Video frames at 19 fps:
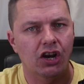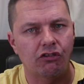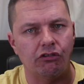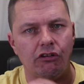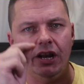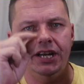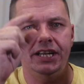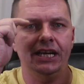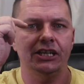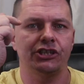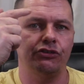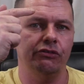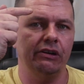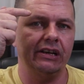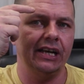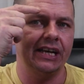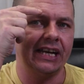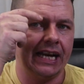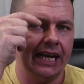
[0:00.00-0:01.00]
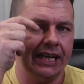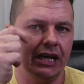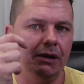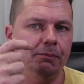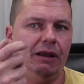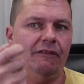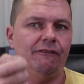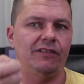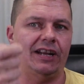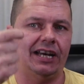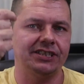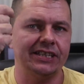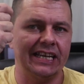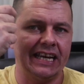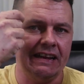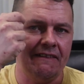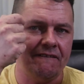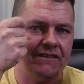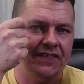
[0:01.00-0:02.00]
Grind that trigger, get it a bit flatter,
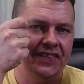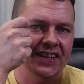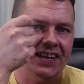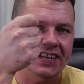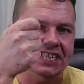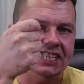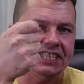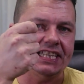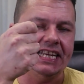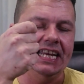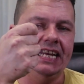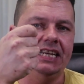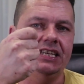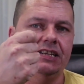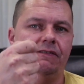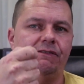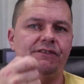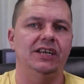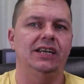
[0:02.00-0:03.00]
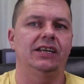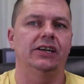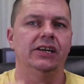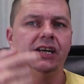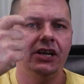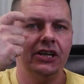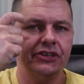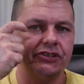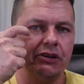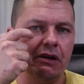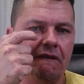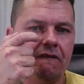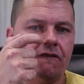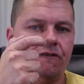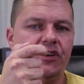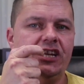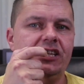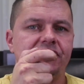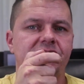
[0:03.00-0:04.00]
get it nicer in your finger so it
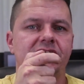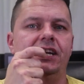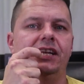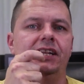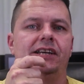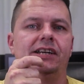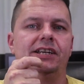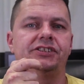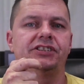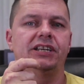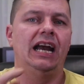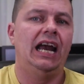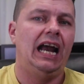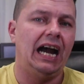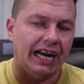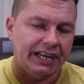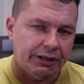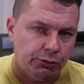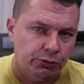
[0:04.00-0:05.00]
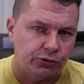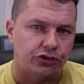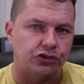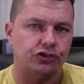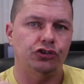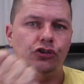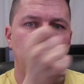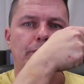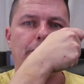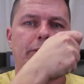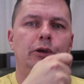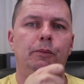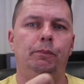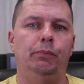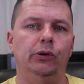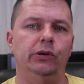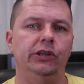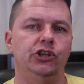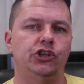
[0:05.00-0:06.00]
fits there nicer, and it will stop you
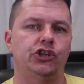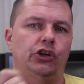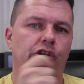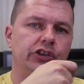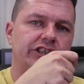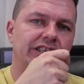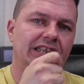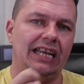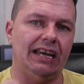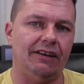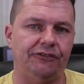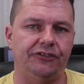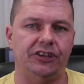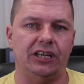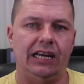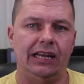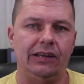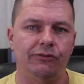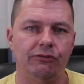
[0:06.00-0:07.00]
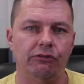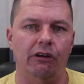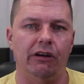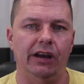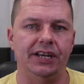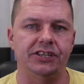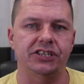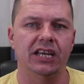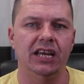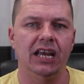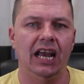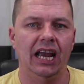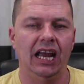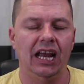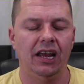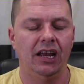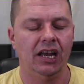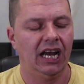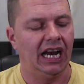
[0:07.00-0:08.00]
pulling shots left and right.
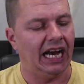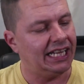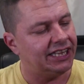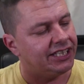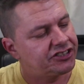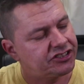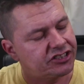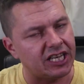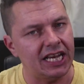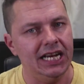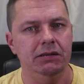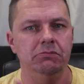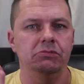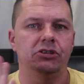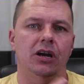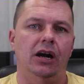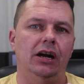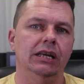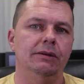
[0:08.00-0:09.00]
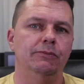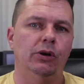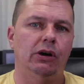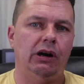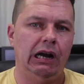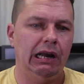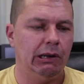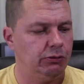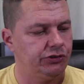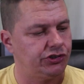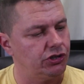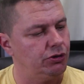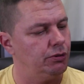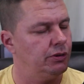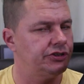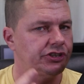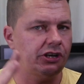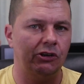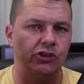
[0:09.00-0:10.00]
At the same time, what I would
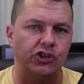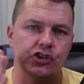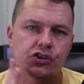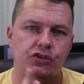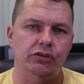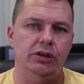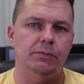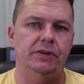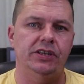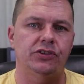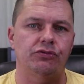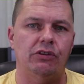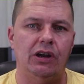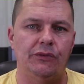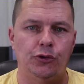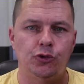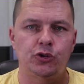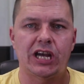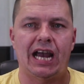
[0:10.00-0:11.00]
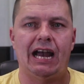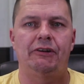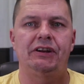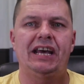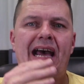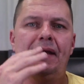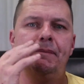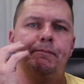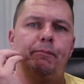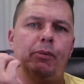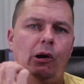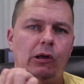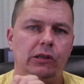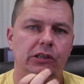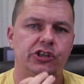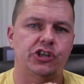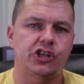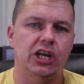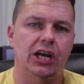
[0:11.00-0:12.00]
do is I'd strip this rifle down and
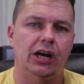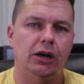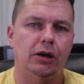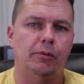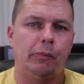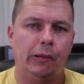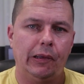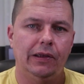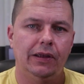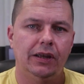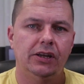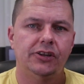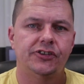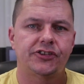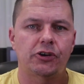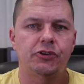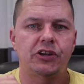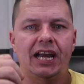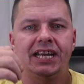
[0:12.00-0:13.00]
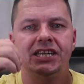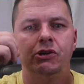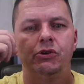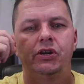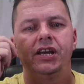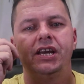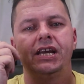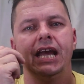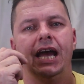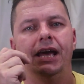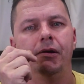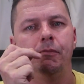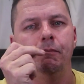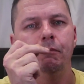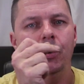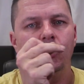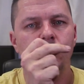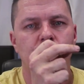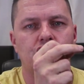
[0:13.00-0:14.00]
polish it up so that you could get a
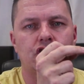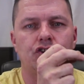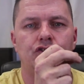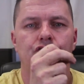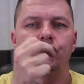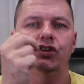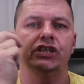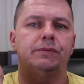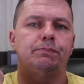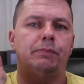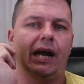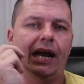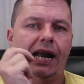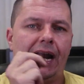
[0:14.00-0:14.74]
much crisper